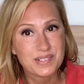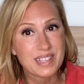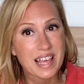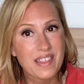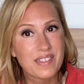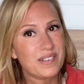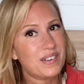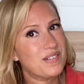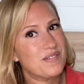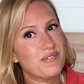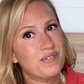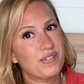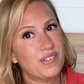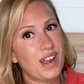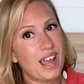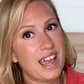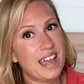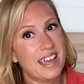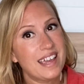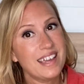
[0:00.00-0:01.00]
Leather and
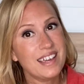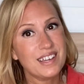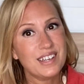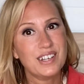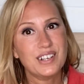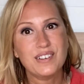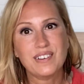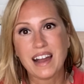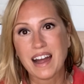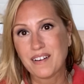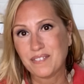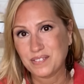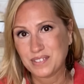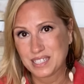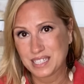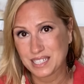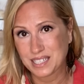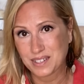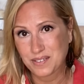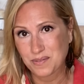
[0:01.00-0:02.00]
Fray,
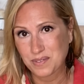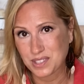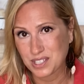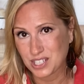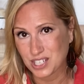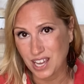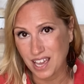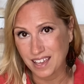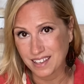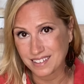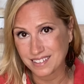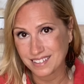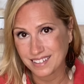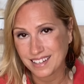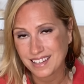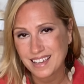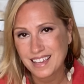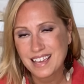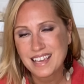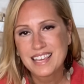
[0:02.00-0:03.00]
Crafting with Jen.
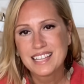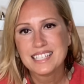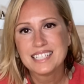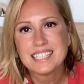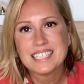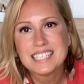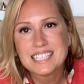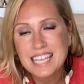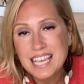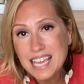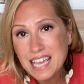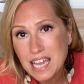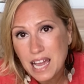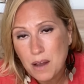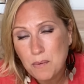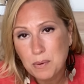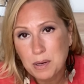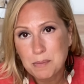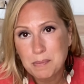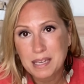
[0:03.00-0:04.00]
Today I
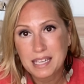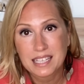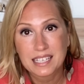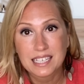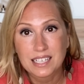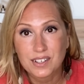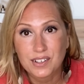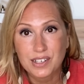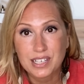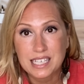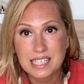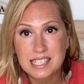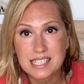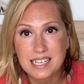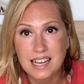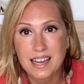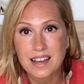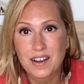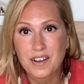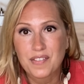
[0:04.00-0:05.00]
want to make an earring
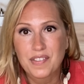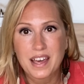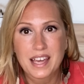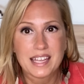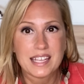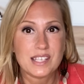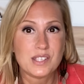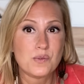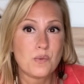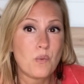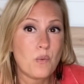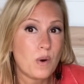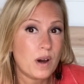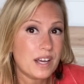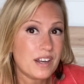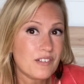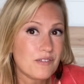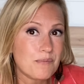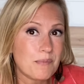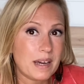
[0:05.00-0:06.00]
style that is one
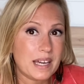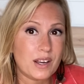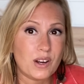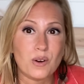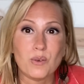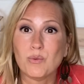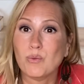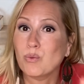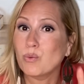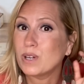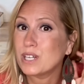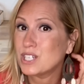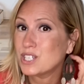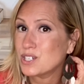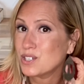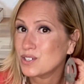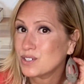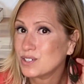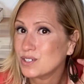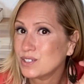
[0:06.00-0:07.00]
of my
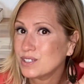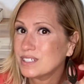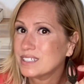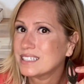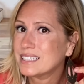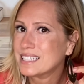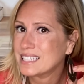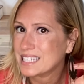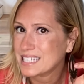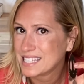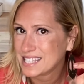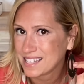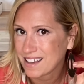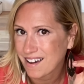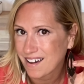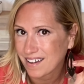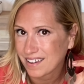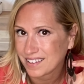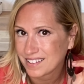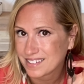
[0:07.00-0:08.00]
original
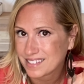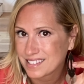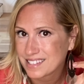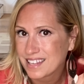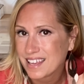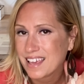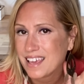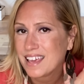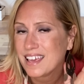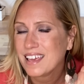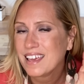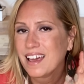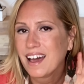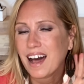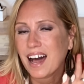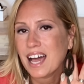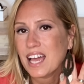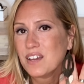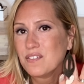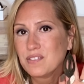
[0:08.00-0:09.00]
designs.
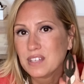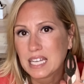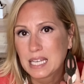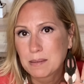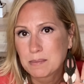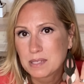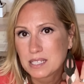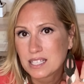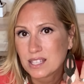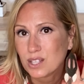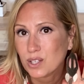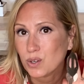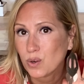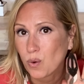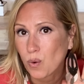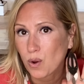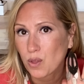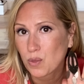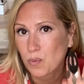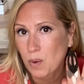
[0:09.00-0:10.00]
I have named it the
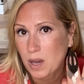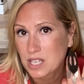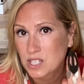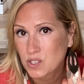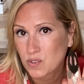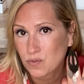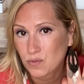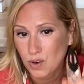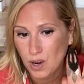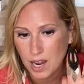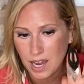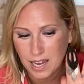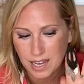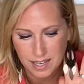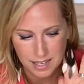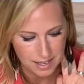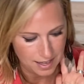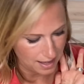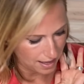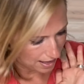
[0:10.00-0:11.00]
Northwest Fray,
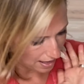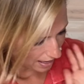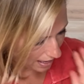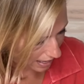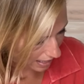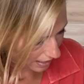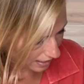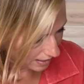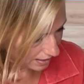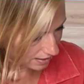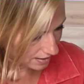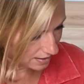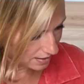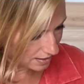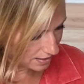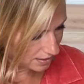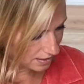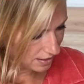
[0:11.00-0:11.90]
and